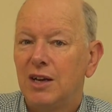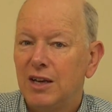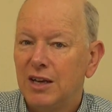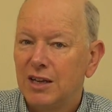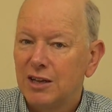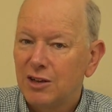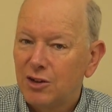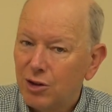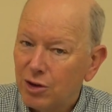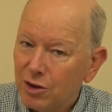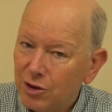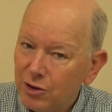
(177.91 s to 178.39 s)

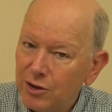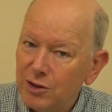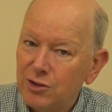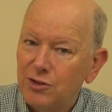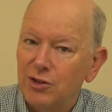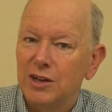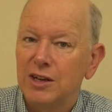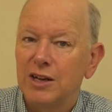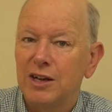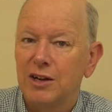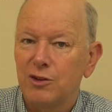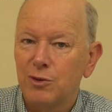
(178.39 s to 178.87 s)

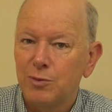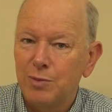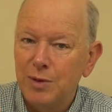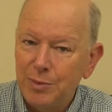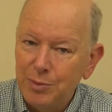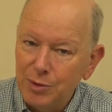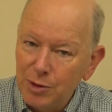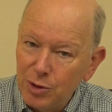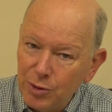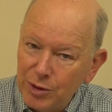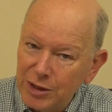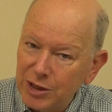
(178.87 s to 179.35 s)
Encouraging us,
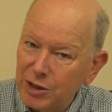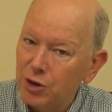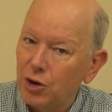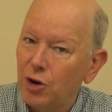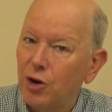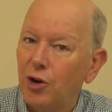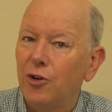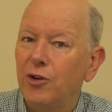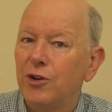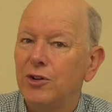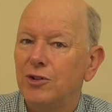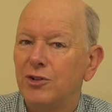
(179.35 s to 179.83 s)
people who
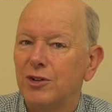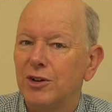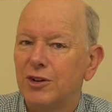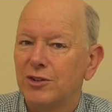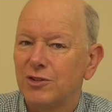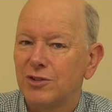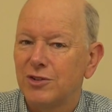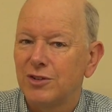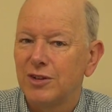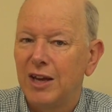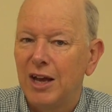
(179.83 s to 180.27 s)
encourage us,